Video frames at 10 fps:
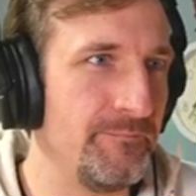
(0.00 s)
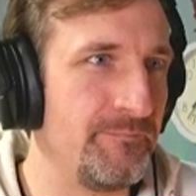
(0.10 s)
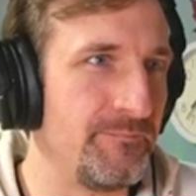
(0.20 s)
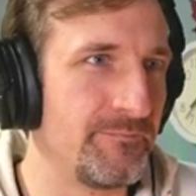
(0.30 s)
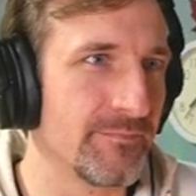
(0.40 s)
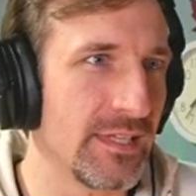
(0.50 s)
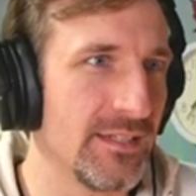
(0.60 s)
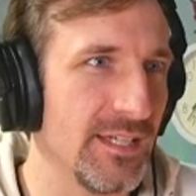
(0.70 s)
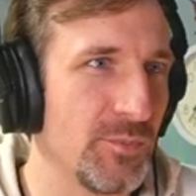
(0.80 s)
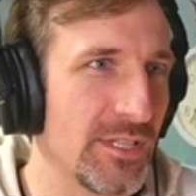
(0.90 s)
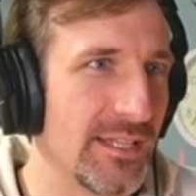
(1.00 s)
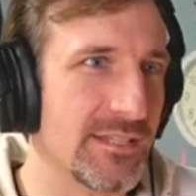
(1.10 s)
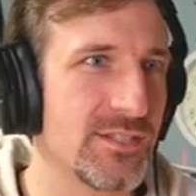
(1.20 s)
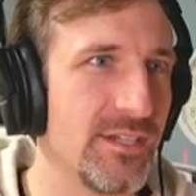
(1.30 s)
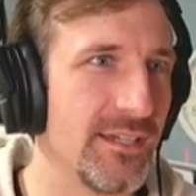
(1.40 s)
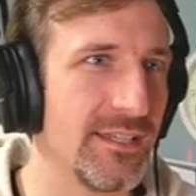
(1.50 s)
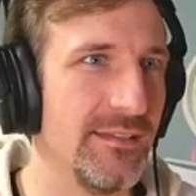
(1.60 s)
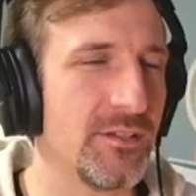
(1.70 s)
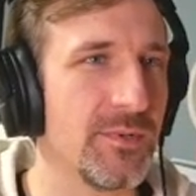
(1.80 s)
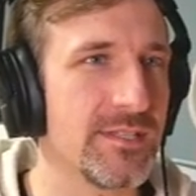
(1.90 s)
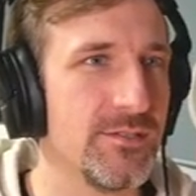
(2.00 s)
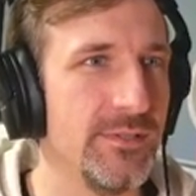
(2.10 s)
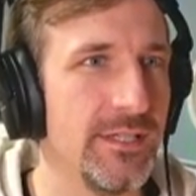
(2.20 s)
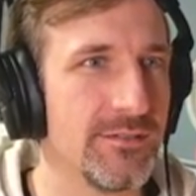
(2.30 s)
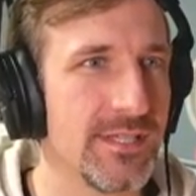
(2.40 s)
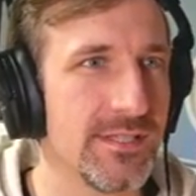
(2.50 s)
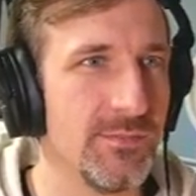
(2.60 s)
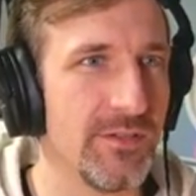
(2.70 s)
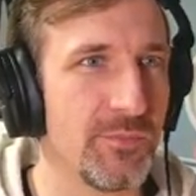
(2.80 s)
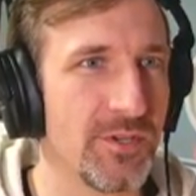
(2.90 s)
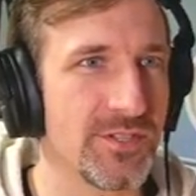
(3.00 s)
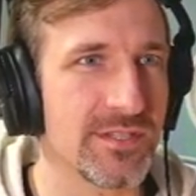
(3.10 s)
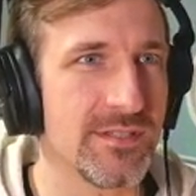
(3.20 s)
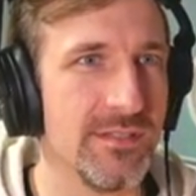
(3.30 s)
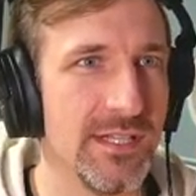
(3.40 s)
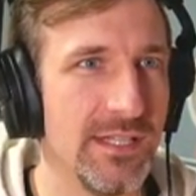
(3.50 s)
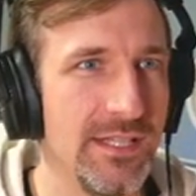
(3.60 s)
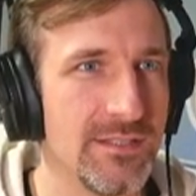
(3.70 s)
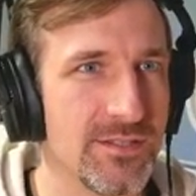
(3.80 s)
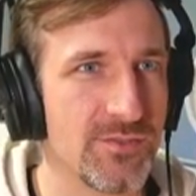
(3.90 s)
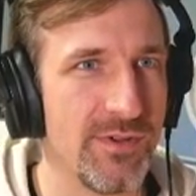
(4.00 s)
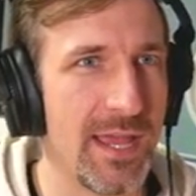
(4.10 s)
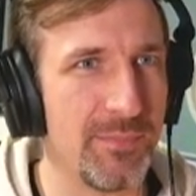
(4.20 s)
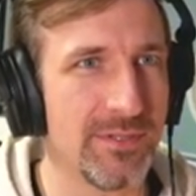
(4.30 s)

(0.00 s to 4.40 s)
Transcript: I put a lot of stock in the Quest 2 ecosystem. I purchased the Elite Strap